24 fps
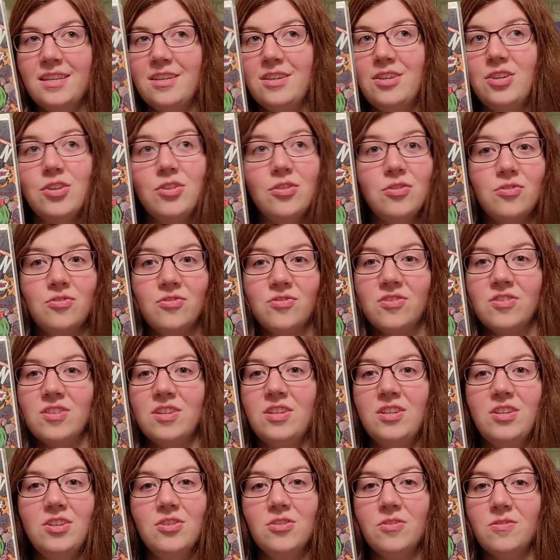years
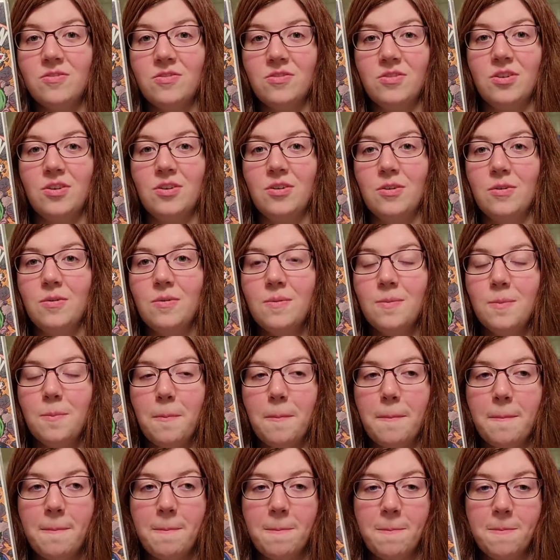and years ago
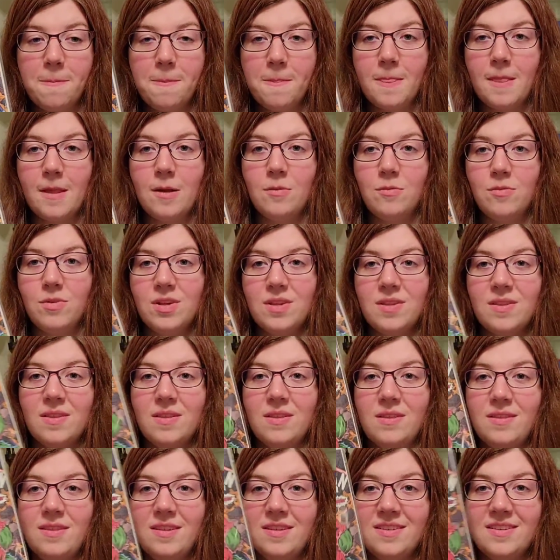with
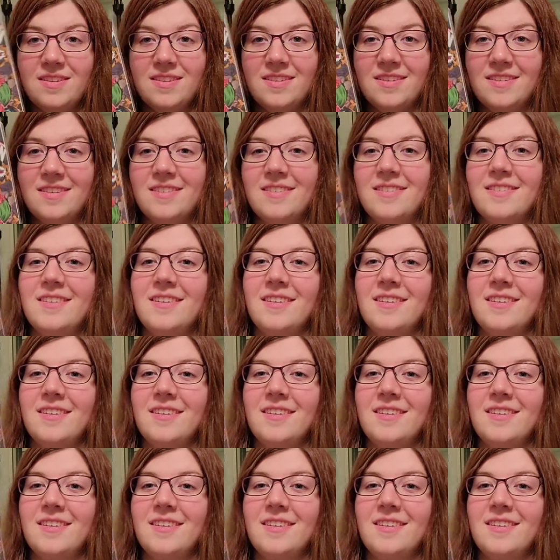this